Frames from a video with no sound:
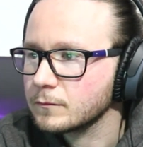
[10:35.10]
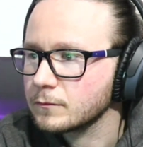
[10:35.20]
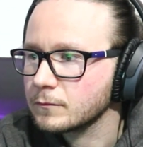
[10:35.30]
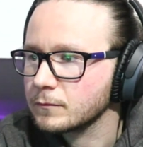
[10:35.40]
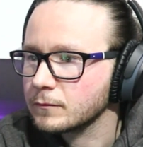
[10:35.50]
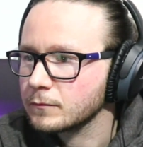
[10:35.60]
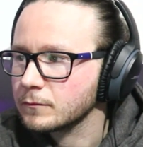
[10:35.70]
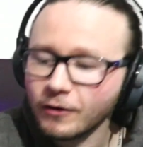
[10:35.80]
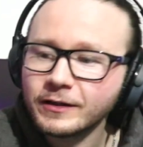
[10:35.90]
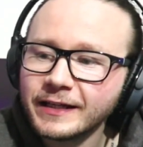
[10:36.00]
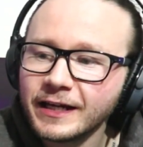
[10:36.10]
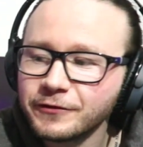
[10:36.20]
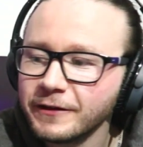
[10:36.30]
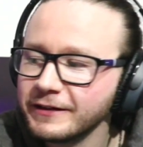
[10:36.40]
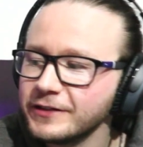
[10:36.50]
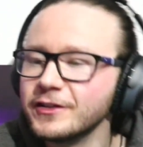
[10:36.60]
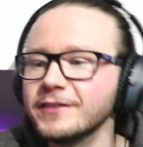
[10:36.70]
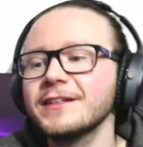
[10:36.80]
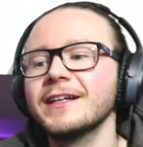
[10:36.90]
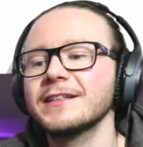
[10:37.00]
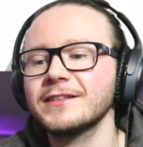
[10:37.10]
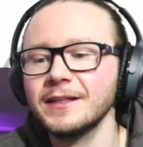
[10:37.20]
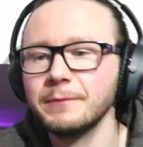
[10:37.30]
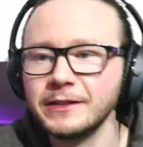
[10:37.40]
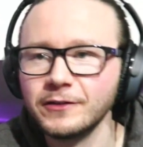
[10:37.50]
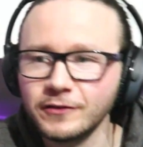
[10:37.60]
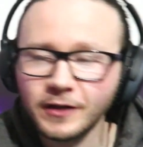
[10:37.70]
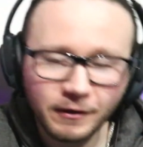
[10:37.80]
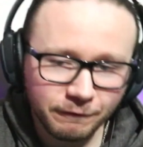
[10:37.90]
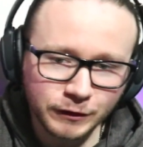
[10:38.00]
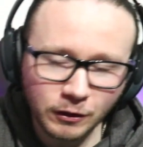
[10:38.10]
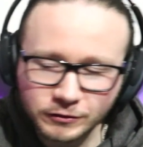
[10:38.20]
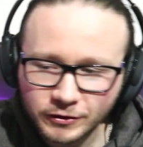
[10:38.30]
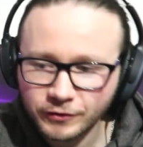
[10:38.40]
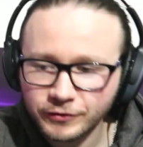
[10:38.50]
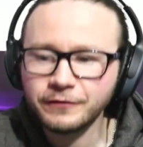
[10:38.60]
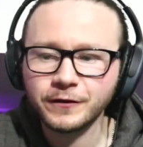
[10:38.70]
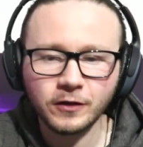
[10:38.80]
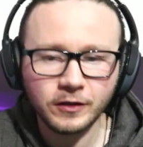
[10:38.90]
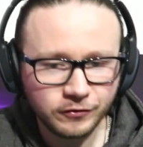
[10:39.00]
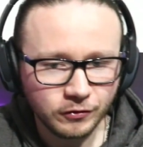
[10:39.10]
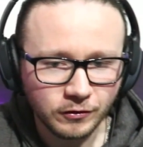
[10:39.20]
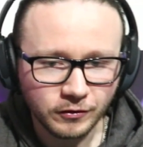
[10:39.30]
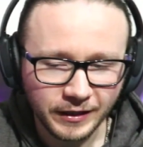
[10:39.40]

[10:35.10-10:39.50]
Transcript: Run. Okay, that's very interesting actually because Thelonious he forgot his son,